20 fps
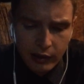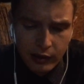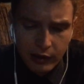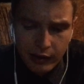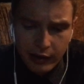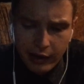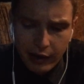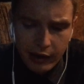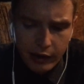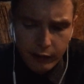
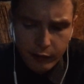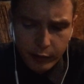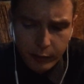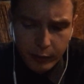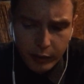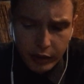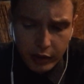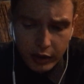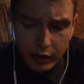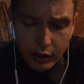Not
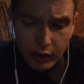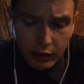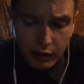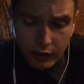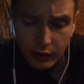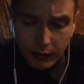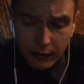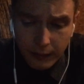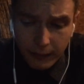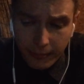everybody
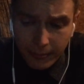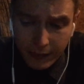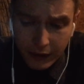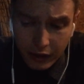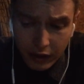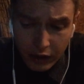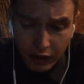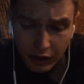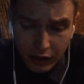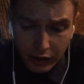
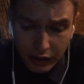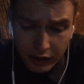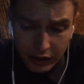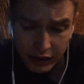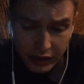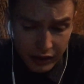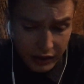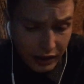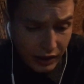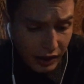
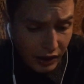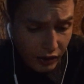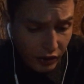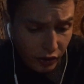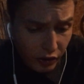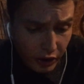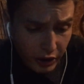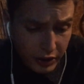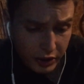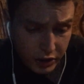in
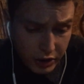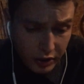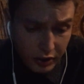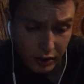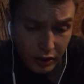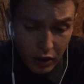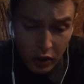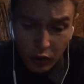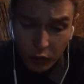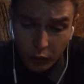congregation
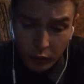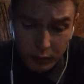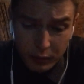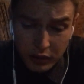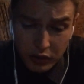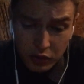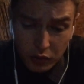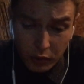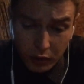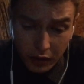would be
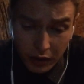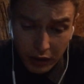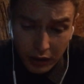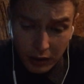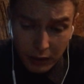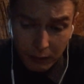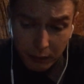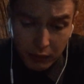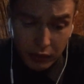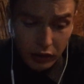doing it,
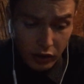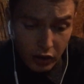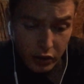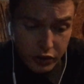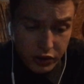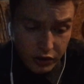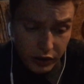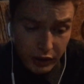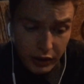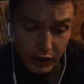but
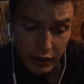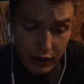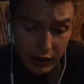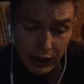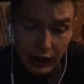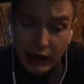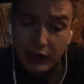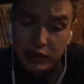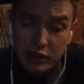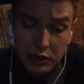largely,
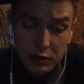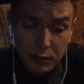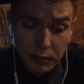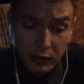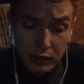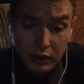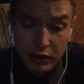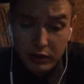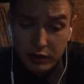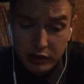I
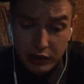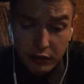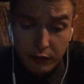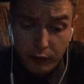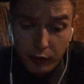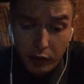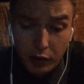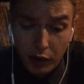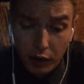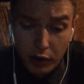suspect it's
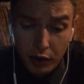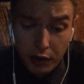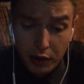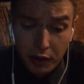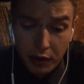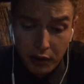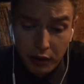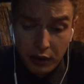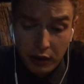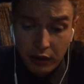InfraGard,
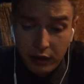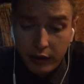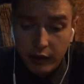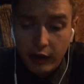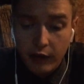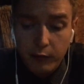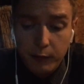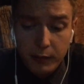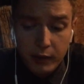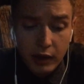the
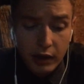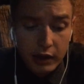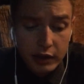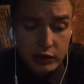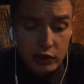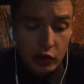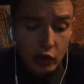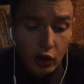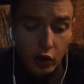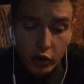
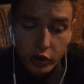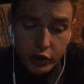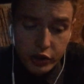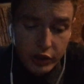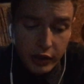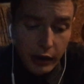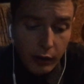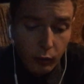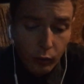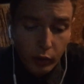FBI's large
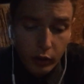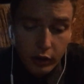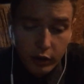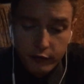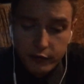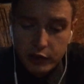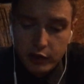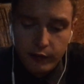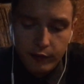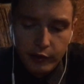network
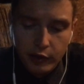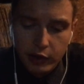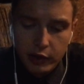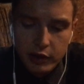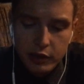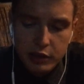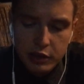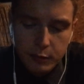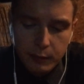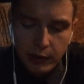of
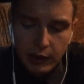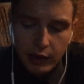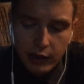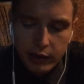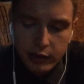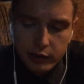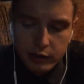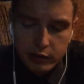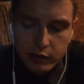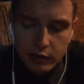civilian
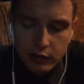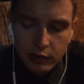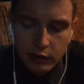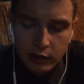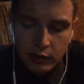spies.